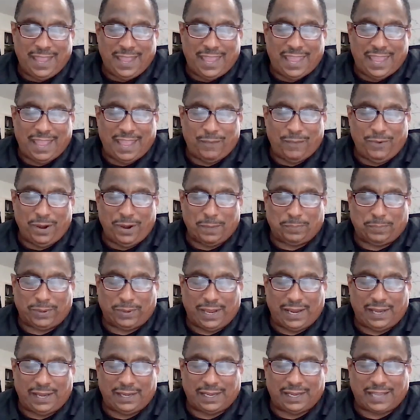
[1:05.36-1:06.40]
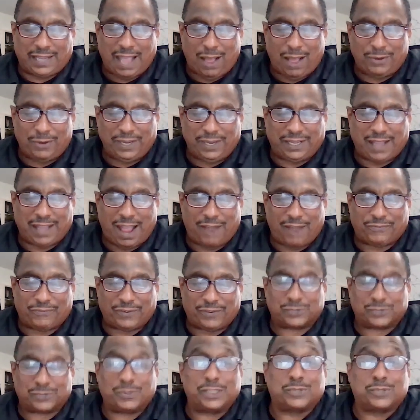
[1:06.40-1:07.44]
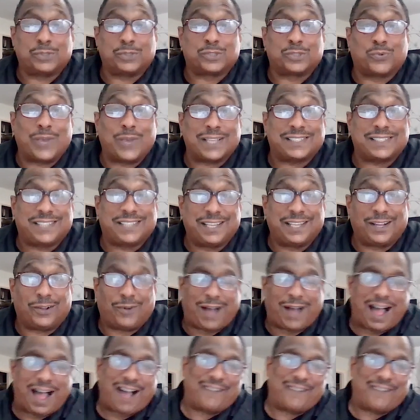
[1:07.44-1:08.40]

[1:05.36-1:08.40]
and we were playing the county conference, which was West Hill,